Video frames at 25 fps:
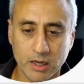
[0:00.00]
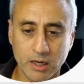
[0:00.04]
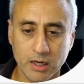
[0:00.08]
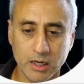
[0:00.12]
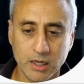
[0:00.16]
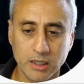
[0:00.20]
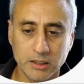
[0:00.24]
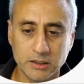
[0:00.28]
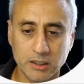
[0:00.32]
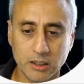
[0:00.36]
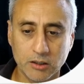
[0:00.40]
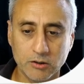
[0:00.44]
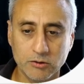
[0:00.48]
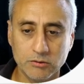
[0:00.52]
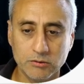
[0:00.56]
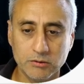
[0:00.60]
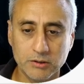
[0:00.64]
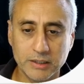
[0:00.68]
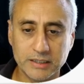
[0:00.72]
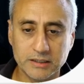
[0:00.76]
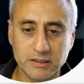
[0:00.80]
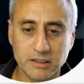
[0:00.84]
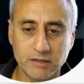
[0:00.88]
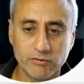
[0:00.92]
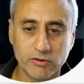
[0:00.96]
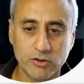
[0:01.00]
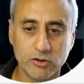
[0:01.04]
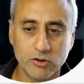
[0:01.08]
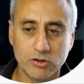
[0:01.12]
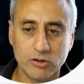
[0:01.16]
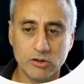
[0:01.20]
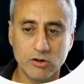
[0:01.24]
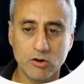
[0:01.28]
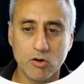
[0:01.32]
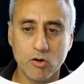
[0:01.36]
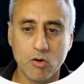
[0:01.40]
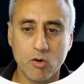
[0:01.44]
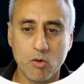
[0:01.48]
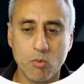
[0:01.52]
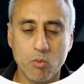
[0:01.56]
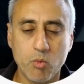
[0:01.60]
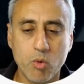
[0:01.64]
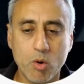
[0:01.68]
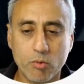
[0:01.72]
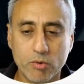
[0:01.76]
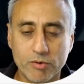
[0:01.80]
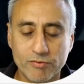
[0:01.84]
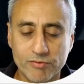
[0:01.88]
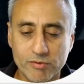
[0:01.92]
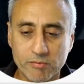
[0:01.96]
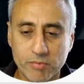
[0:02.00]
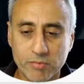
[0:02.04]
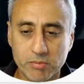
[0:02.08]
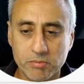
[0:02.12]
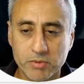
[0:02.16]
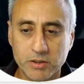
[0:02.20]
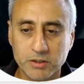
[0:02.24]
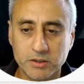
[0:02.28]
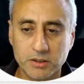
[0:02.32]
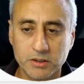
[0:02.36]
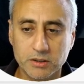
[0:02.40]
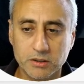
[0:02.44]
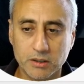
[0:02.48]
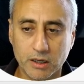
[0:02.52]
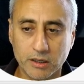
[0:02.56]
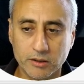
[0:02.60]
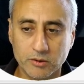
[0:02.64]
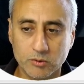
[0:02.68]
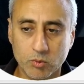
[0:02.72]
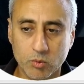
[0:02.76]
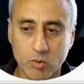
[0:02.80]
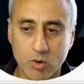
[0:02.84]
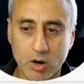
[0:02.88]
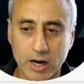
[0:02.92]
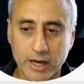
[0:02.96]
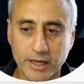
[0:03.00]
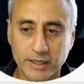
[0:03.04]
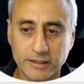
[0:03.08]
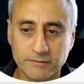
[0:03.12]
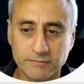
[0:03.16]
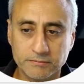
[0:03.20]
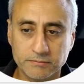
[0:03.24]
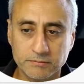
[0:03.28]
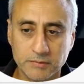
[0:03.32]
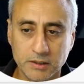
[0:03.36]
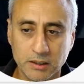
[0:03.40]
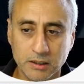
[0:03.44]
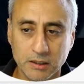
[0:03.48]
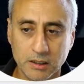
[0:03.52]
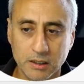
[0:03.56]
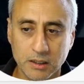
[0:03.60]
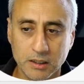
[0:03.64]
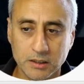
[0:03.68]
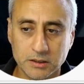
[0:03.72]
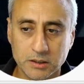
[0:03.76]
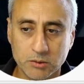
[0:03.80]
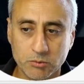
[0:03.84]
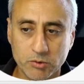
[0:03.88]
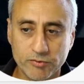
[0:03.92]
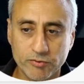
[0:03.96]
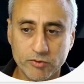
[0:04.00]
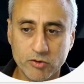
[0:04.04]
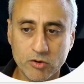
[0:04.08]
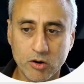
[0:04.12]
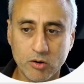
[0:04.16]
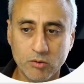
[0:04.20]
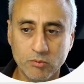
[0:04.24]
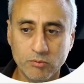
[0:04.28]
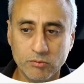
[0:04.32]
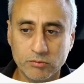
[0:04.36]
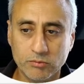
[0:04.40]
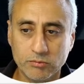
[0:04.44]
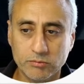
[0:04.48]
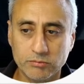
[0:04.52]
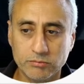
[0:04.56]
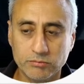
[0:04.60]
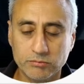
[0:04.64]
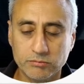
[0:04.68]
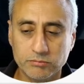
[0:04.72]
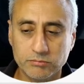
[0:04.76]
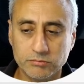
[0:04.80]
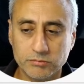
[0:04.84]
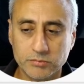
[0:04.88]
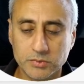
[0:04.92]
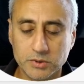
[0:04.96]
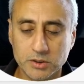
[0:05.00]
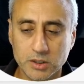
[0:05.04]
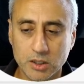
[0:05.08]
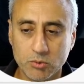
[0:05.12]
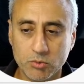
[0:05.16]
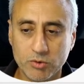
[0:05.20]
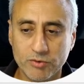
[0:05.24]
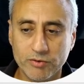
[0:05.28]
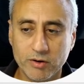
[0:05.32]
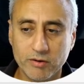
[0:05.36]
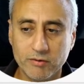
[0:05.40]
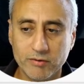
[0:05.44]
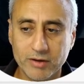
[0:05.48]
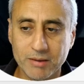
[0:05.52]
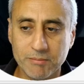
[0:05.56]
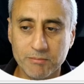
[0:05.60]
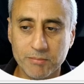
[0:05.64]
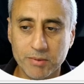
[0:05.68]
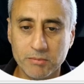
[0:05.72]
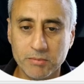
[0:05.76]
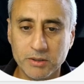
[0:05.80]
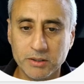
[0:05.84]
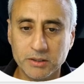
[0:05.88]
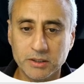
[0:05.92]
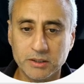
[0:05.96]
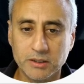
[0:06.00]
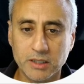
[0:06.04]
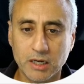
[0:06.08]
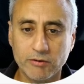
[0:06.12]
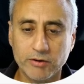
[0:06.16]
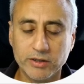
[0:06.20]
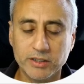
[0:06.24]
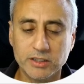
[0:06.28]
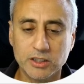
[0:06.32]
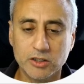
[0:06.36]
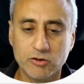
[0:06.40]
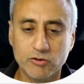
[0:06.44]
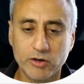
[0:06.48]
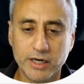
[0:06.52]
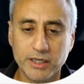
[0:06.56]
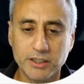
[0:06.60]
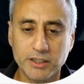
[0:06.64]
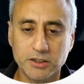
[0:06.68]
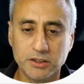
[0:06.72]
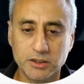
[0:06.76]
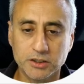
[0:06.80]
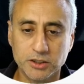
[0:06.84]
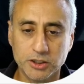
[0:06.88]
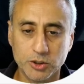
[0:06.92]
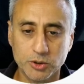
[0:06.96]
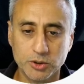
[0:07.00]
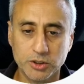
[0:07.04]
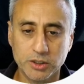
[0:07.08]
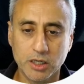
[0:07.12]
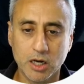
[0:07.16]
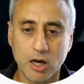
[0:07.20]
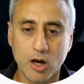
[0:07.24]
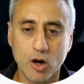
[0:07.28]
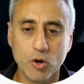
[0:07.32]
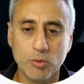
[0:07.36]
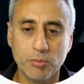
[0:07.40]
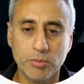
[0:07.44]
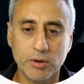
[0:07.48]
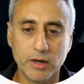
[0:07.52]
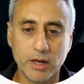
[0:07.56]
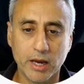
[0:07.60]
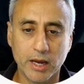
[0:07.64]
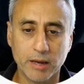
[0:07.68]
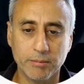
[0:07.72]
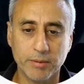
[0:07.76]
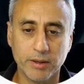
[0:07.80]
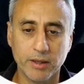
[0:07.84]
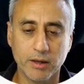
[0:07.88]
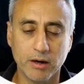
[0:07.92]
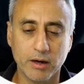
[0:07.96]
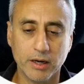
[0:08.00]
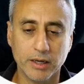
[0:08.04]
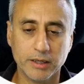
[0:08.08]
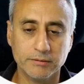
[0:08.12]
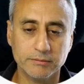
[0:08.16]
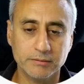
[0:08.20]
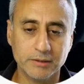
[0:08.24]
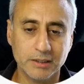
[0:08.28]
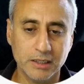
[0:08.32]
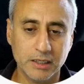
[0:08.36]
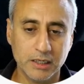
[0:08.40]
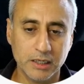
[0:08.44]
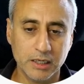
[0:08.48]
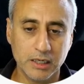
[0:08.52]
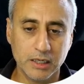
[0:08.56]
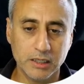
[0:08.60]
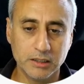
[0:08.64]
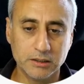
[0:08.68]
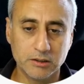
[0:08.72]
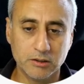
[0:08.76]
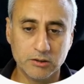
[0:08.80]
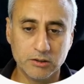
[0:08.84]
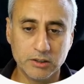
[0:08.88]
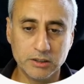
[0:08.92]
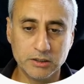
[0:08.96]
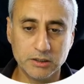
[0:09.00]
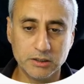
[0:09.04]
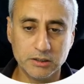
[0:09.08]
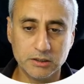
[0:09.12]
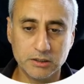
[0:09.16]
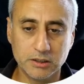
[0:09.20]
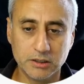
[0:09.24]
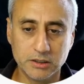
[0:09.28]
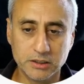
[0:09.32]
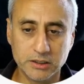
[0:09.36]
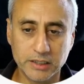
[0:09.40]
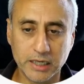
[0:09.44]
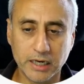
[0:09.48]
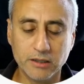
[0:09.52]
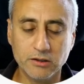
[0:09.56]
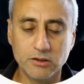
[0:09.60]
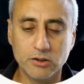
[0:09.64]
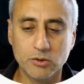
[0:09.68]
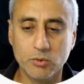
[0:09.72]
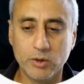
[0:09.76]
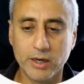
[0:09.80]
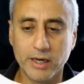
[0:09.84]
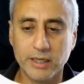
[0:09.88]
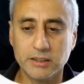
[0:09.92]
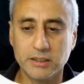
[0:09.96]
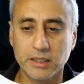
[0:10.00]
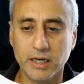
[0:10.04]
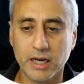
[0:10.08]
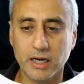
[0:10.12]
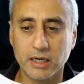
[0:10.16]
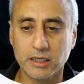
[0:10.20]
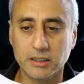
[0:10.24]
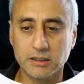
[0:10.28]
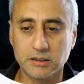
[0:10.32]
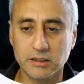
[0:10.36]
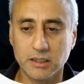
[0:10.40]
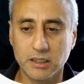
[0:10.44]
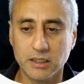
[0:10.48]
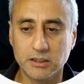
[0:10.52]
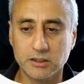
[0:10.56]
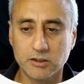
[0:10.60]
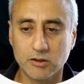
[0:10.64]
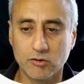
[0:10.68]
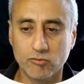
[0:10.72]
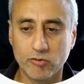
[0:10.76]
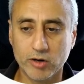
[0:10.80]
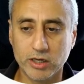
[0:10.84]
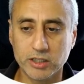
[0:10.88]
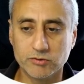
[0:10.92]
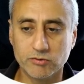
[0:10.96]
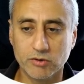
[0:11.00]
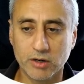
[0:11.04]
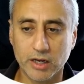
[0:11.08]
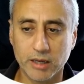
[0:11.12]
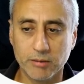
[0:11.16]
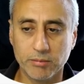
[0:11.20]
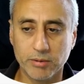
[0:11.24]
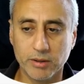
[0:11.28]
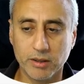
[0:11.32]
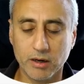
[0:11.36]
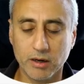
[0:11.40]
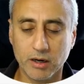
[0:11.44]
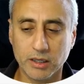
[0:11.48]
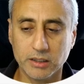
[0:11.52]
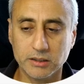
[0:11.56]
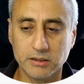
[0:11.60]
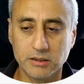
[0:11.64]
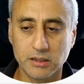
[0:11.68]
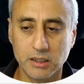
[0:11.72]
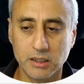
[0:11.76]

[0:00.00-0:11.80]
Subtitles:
So let's have a look at what we've implemented and why. So we've implemented our integrations using OpenAPI. So this is a standard way to access RESTful APIs.